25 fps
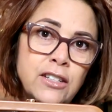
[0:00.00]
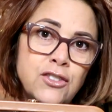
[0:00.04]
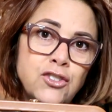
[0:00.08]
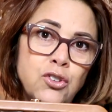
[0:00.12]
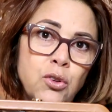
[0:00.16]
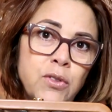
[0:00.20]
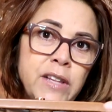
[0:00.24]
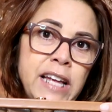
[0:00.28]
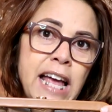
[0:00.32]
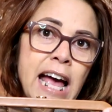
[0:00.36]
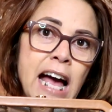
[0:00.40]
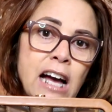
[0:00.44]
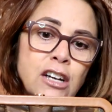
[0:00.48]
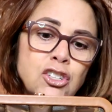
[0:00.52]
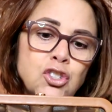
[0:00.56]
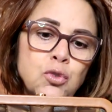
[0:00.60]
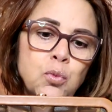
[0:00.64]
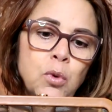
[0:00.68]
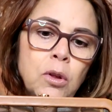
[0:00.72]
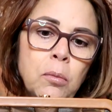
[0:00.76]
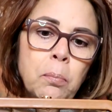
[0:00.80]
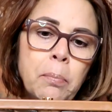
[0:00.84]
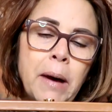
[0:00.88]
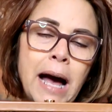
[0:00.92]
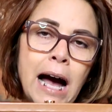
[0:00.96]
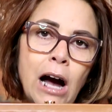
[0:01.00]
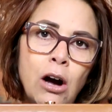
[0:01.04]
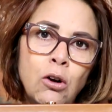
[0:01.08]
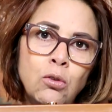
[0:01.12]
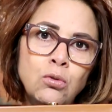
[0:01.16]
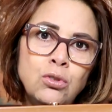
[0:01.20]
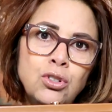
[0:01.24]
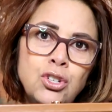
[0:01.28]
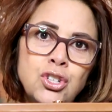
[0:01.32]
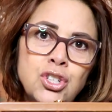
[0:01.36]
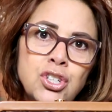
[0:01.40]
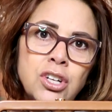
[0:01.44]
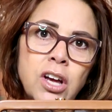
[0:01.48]
So the actual
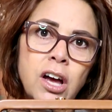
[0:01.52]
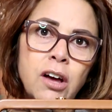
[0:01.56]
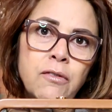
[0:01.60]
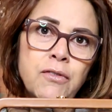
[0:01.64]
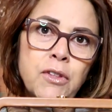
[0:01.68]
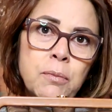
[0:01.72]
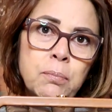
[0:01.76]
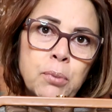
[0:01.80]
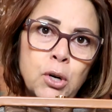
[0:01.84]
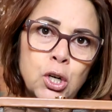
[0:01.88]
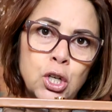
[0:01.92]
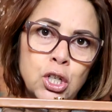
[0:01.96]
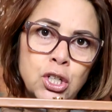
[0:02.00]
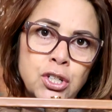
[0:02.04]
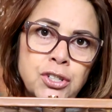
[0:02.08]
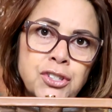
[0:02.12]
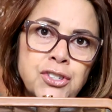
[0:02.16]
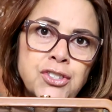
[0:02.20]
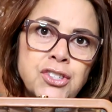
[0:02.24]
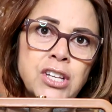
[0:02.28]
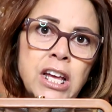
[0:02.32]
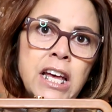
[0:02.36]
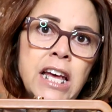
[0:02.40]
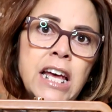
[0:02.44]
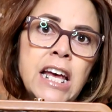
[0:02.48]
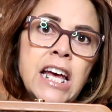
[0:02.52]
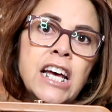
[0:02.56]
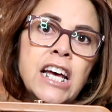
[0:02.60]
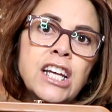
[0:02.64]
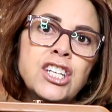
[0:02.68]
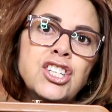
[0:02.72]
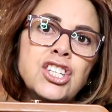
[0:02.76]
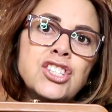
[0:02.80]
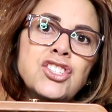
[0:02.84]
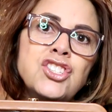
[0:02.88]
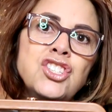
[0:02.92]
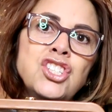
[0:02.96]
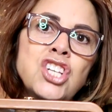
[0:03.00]
pouch of the purse
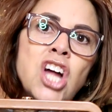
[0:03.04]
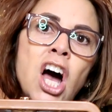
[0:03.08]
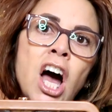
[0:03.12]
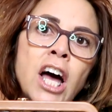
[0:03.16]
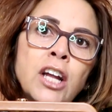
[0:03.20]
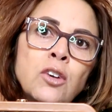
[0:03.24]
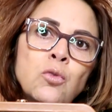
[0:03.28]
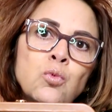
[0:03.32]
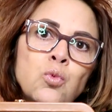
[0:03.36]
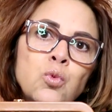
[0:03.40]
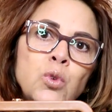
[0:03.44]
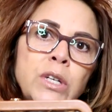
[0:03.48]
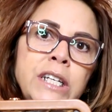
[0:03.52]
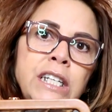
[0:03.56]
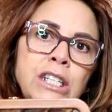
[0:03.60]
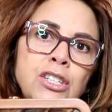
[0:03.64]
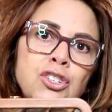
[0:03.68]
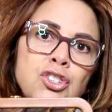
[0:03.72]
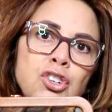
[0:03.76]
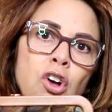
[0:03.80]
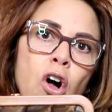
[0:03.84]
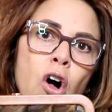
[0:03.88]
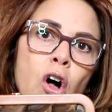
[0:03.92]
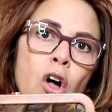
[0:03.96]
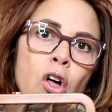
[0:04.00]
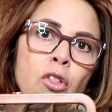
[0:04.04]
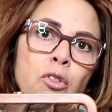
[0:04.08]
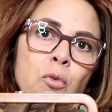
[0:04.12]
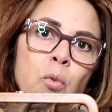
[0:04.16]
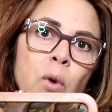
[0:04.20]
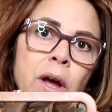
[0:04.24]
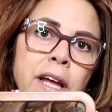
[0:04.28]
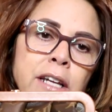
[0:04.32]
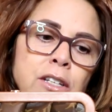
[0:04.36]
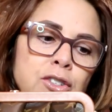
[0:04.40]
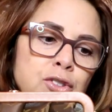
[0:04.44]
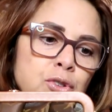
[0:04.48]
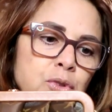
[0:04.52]
does not reach all the
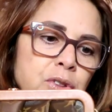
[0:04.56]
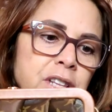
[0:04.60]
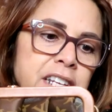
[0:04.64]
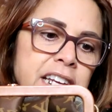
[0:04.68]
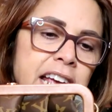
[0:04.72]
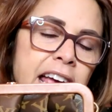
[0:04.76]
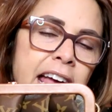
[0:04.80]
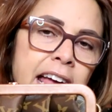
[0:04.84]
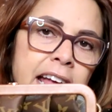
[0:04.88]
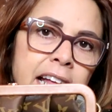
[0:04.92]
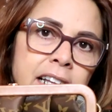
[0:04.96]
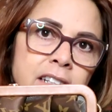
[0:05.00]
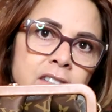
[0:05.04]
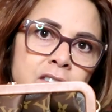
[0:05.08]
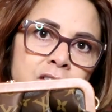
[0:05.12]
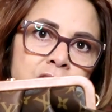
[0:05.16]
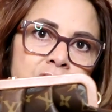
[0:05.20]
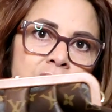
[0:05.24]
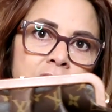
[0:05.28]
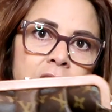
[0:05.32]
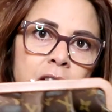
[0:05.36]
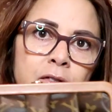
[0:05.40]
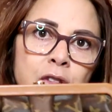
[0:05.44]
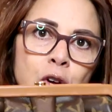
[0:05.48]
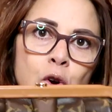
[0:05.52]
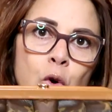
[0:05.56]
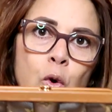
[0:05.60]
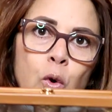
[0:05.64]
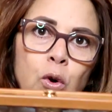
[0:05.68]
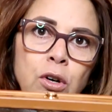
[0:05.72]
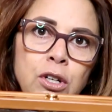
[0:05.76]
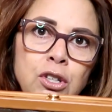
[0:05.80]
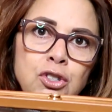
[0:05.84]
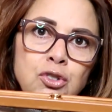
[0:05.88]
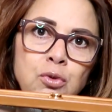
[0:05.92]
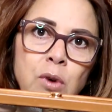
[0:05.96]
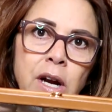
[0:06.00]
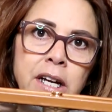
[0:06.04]
way to the ends of the
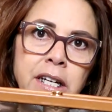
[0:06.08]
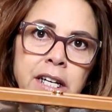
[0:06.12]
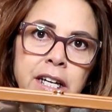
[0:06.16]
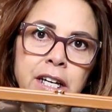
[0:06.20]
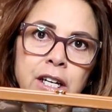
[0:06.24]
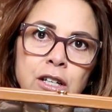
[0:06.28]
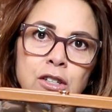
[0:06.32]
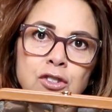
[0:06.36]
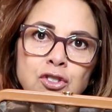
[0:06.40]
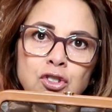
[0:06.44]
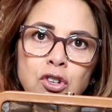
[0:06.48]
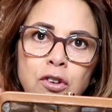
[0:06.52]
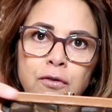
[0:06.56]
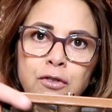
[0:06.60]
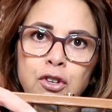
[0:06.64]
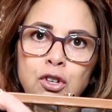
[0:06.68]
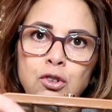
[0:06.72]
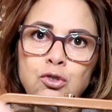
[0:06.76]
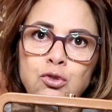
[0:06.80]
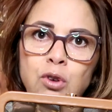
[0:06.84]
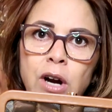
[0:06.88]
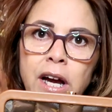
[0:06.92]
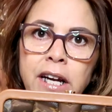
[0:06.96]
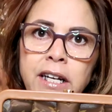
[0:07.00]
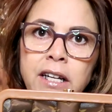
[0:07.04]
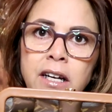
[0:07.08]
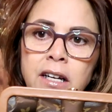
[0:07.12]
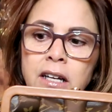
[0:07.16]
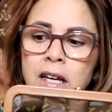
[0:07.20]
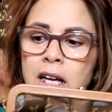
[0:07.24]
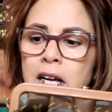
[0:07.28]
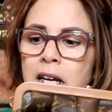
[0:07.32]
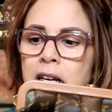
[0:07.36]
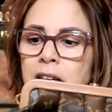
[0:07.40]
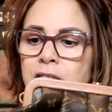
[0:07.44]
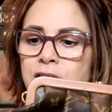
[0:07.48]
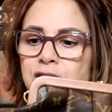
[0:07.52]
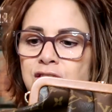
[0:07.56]
corners right here. So if you try to
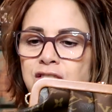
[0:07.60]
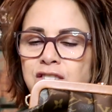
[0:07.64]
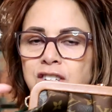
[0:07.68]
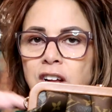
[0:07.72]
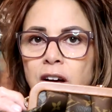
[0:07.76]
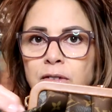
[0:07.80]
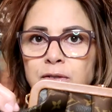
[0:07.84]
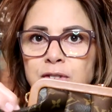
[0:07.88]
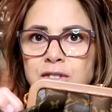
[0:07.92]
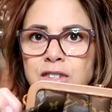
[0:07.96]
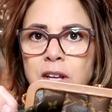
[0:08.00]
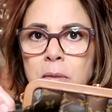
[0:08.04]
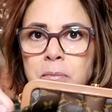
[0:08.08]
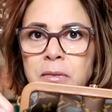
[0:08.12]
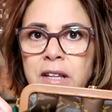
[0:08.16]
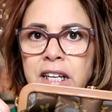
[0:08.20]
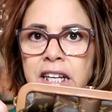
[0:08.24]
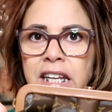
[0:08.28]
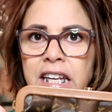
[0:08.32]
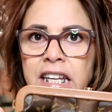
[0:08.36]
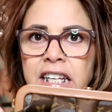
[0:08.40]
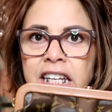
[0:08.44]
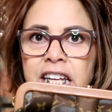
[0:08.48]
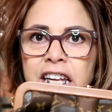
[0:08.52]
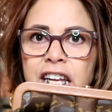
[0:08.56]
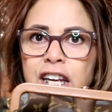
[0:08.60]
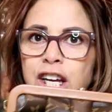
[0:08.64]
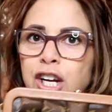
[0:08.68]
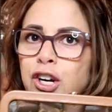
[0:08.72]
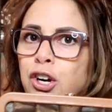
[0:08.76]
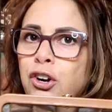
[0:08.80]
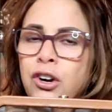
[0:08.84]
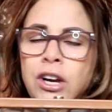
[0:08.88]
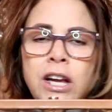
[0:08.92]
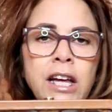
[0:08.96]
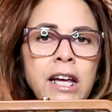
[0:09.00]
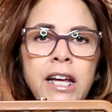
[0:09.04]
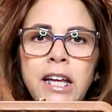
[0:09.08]
stuff something in
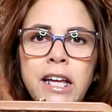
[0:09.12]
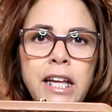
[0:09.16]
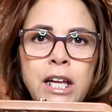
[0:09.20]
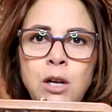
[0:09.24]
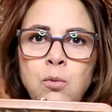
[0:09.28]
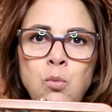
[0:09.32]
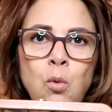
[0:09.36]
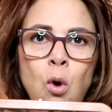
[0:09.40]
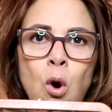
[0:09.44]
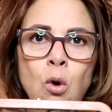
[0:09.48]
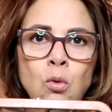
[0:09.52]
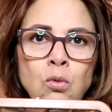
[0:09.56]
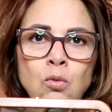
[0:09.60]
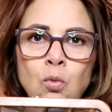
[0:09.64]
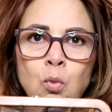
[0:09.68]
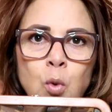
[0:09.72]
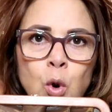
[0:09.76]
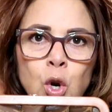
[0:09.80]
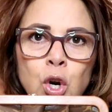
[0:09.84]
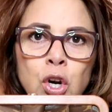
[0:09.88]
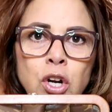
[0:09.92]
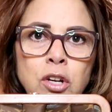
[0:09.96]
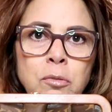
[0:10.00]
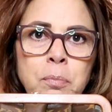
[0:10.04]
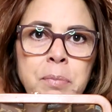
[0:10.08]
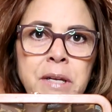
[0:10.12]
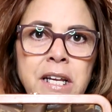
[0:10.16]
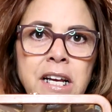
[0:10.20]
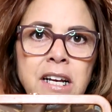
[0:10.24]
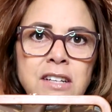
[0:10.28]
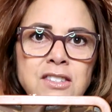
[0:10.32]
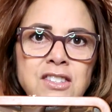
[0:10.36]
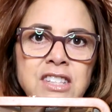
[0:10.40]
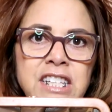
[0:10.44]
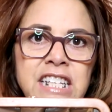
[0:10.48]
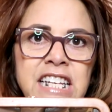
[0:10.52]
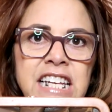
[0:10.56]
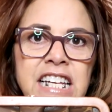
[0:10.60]
here, it won't work
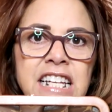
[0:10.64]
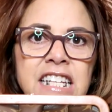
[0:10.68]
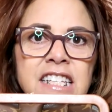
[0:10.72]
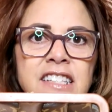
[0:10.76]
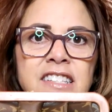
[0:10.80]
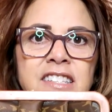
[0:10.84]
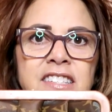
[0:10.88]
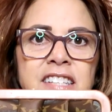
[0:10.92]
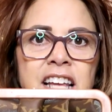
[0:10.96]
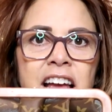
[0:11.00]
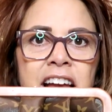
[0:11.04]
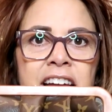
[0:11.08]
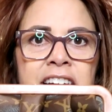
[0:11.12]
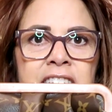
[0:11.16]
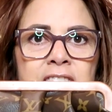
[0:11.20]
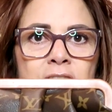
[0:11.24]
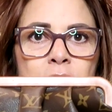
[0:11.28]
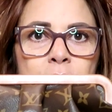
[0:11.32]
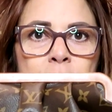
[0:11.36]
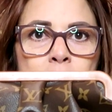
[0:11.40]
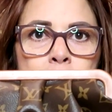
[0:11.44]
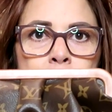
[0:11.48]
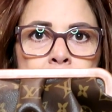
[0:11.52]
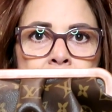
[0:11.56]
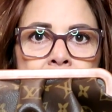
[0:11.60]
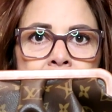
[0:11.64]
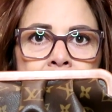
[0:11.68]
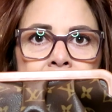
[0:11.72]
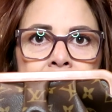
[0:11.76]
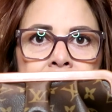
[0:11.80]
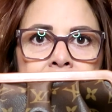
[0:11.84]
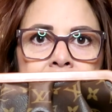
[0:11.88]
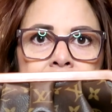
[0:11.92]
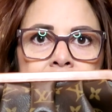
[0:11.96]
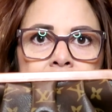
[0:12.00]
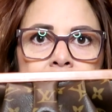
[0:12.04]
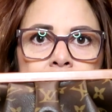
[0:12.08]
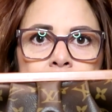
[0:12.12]
because the inside of the
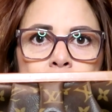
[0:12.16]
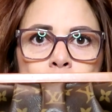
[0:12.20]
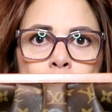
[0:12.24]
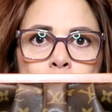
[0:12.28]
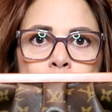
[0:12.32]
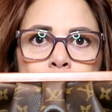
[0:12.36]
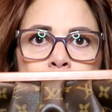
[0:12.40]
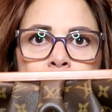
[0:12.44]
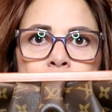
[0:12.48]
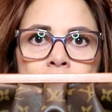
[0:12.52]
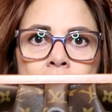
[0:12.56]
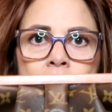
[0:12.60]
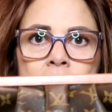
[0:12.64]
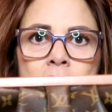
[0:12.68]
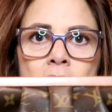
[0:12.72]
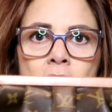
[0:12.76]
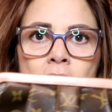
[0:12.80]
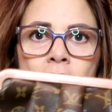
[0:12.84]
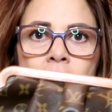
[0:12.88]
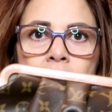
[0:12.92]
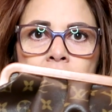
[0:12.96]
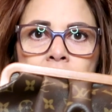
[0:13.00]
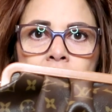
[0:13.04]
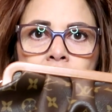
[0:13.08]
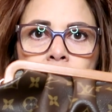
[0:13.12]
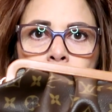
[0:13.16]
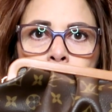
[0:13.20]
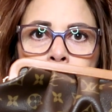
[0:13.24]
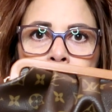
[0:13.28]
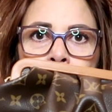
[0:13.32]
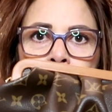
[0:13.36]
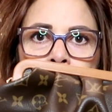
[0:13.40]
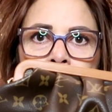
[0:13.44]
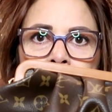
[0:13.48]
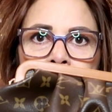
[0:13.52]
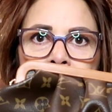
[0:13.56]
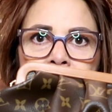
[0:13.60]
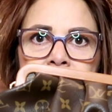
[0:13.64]
bag goes along
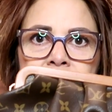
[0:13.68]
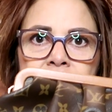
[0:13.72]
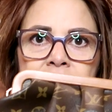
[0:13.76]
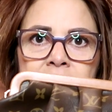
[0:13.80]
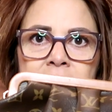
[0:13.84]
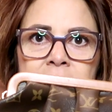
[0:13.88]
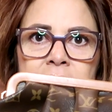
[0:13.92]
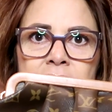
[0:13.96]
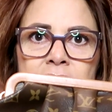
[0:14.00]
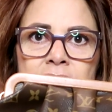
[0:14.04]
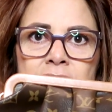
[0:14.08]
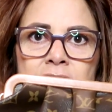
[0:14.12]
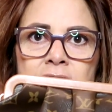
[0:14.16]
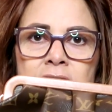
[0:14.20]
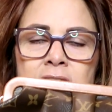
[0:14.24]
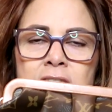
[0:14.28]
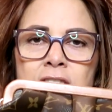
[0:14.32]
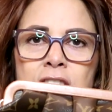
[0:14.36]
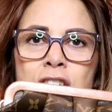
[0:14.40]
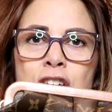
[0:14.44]
about like this.